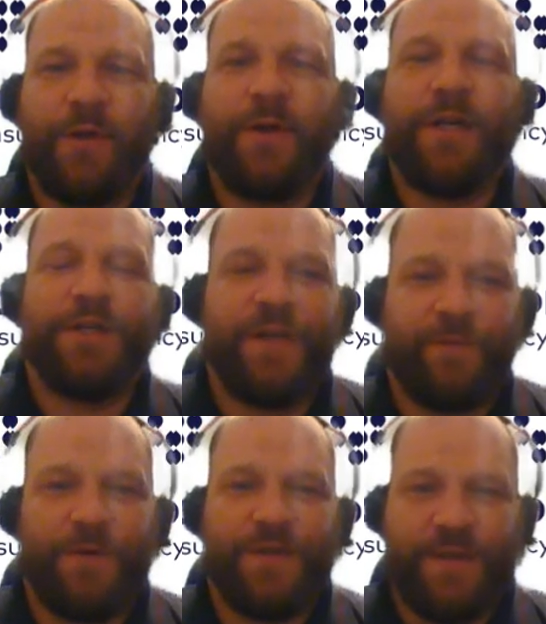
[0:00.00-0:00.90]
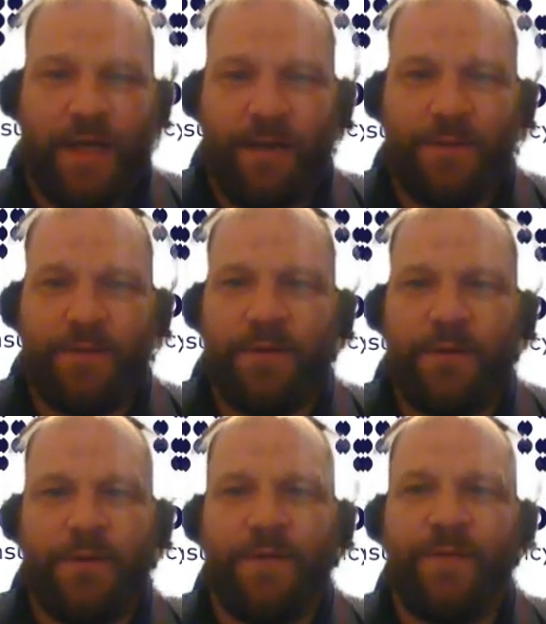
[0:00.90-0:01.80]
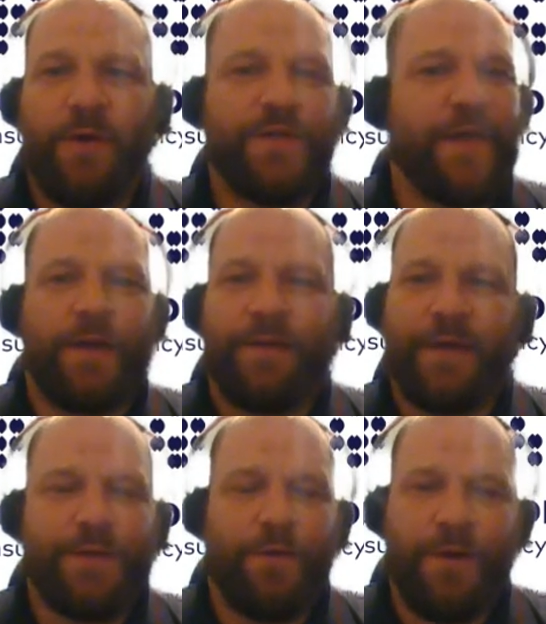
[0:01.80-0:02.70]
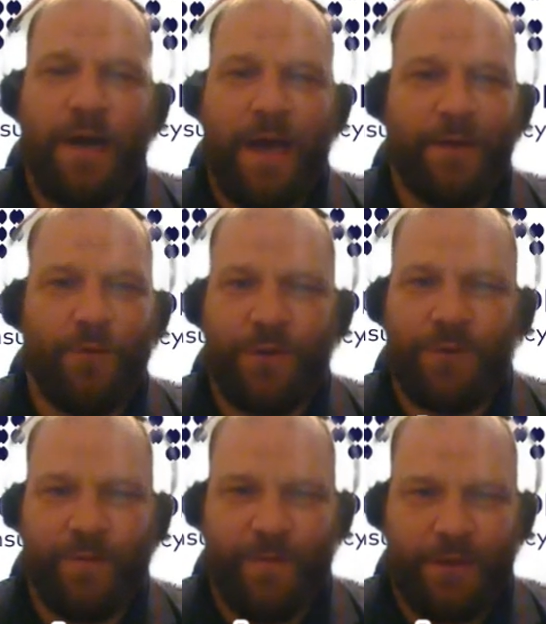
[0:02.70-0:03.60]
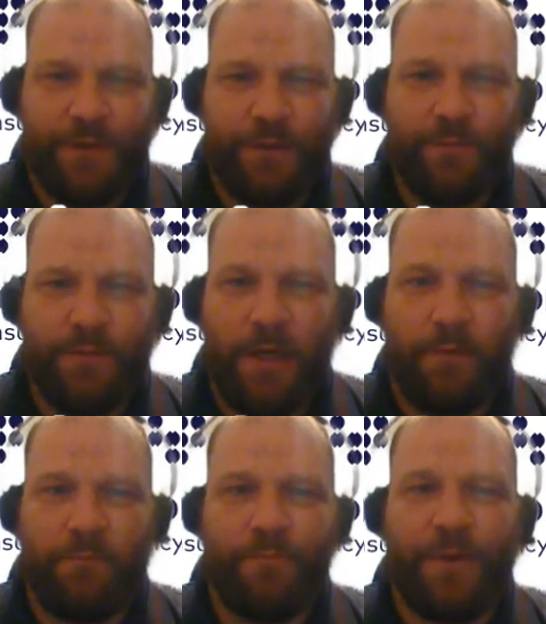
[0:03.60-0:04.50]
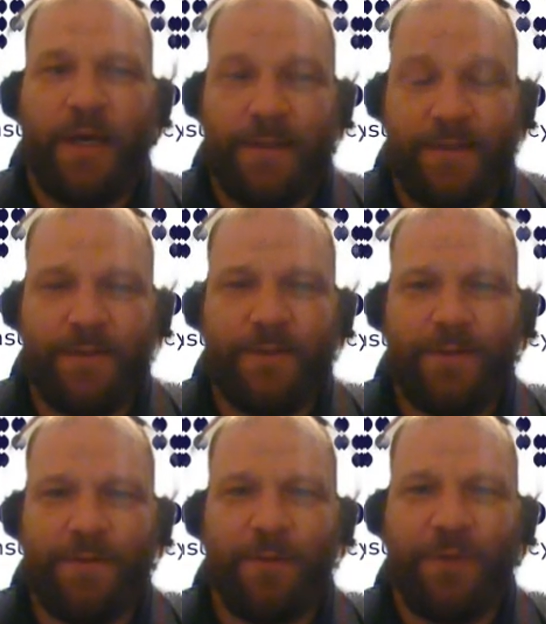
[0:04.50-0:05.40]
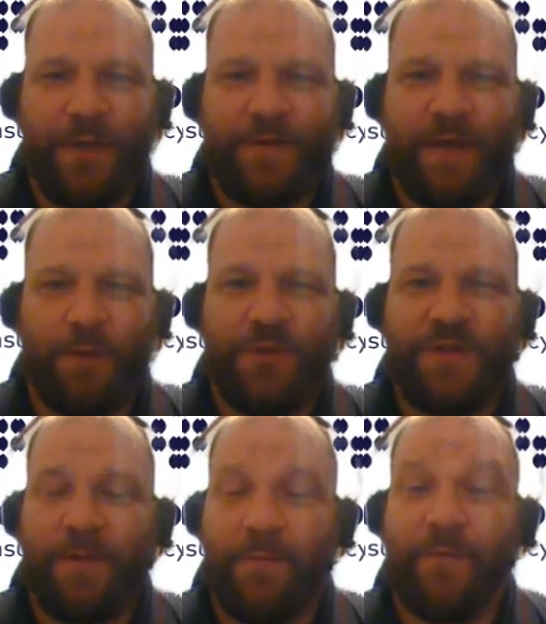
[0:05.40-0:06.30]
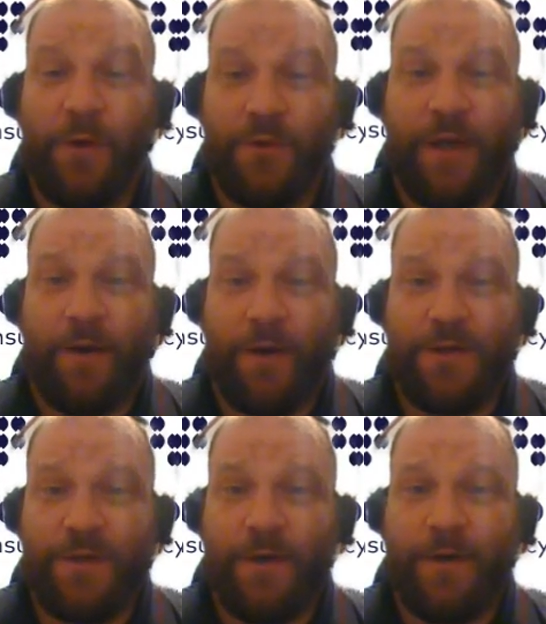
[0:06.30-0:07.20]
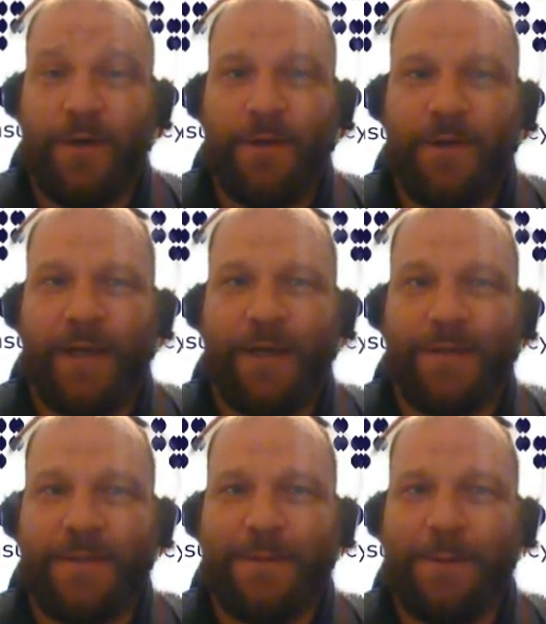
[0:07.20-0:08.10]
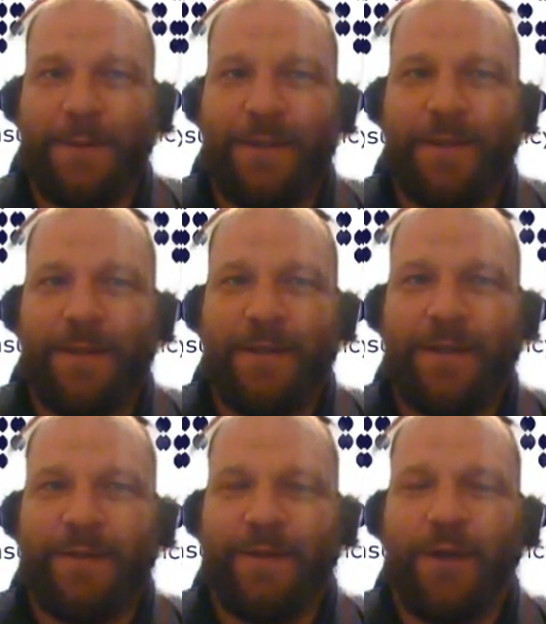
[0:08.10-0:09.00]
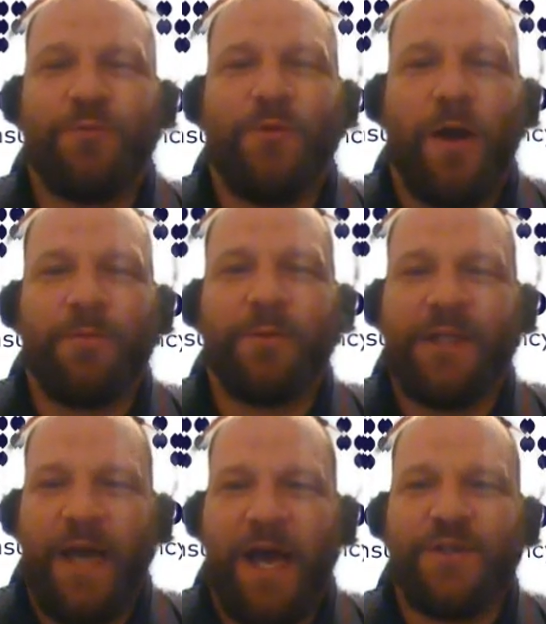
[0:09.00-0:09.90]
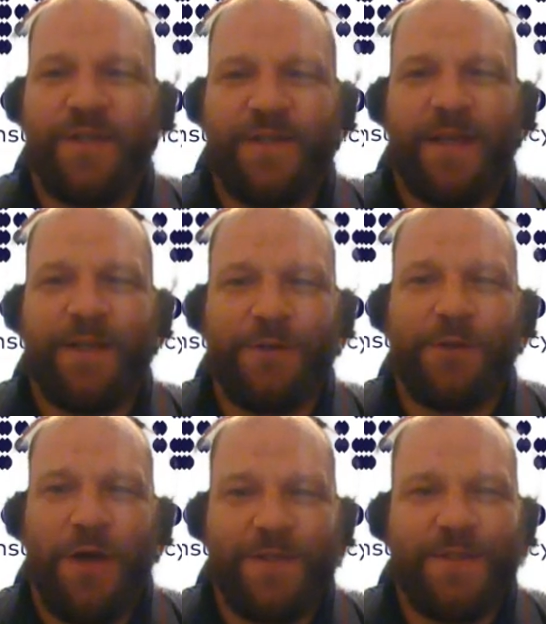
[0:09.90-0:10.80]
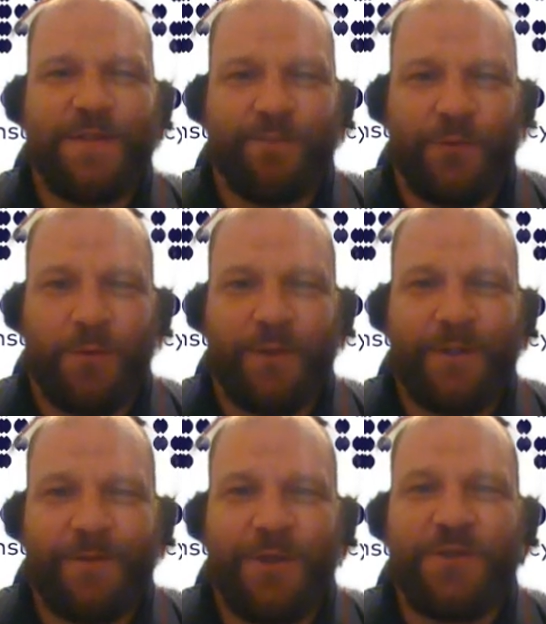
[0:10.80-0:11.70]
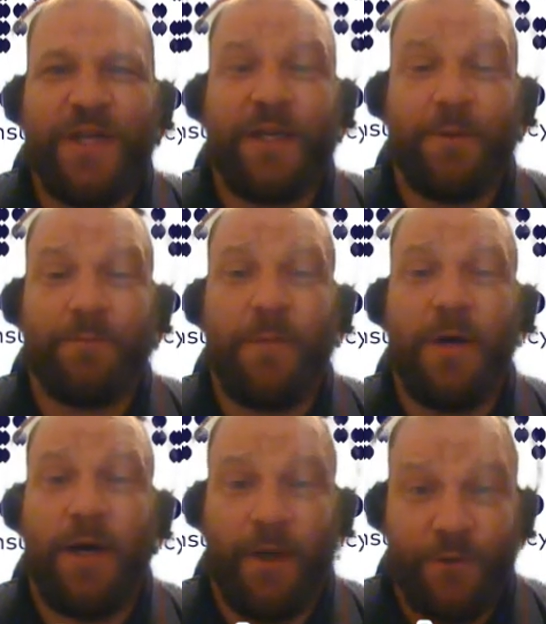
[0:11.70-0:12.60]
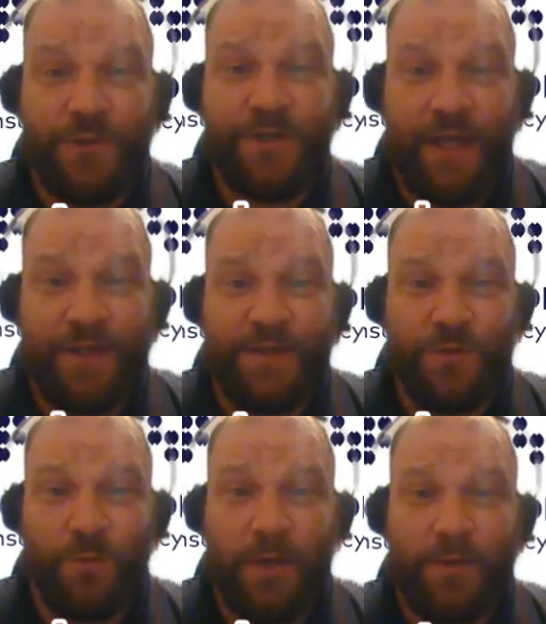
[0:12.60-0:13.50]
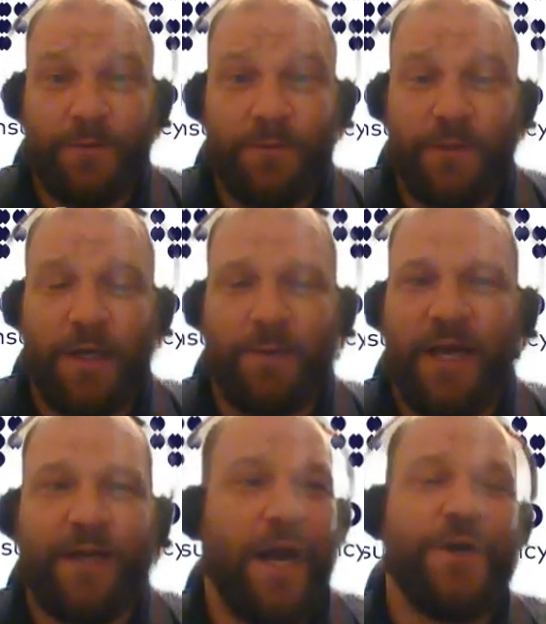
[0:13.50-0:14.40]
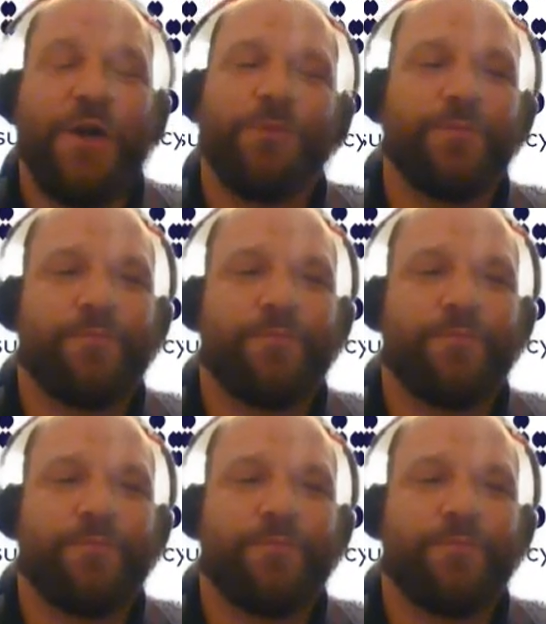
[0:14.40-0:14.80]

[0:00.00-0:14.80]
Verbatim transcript: they're in a different state, those kind of things are not going to affect you. Um, but the big thing with some of those carriers are is they're probably not just taking the losses in Florida; they're taking them other states as well. Um, I, I know